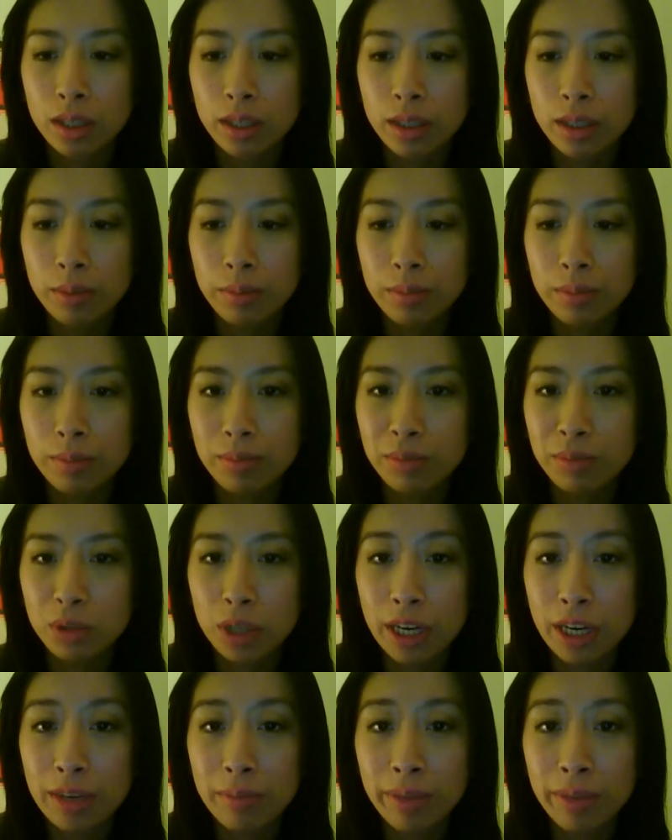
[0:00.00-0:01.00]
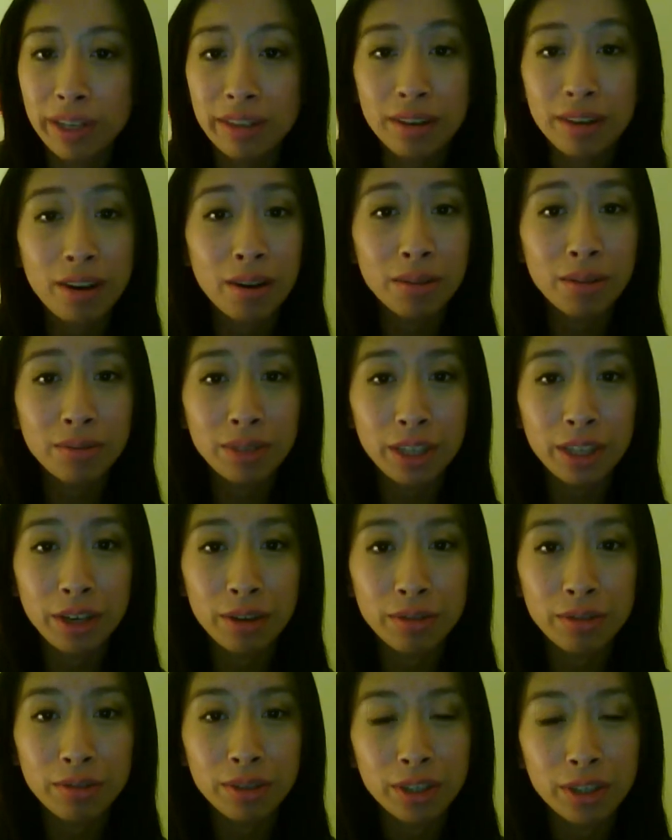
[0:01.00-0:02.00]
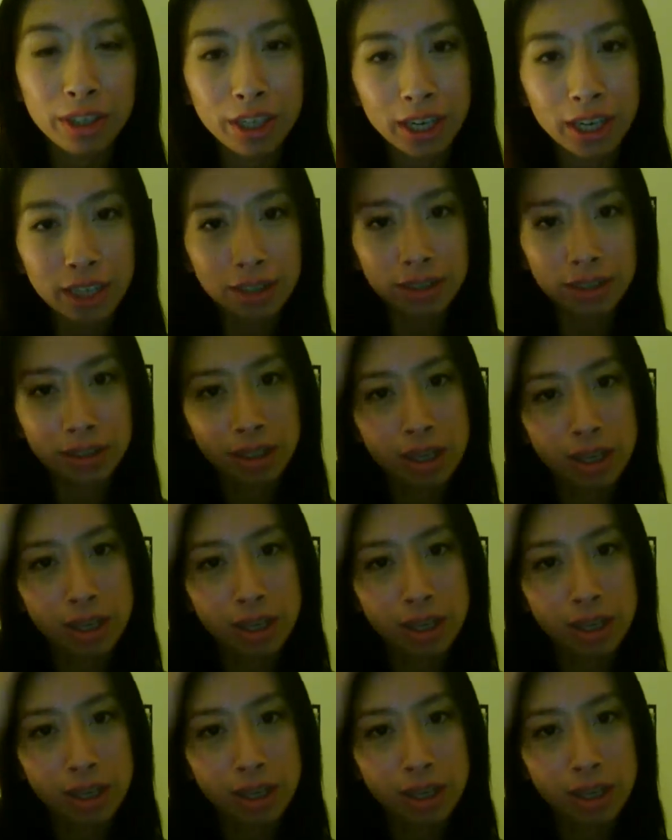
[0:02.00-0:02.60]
yep, trying to make a haul video for you guys.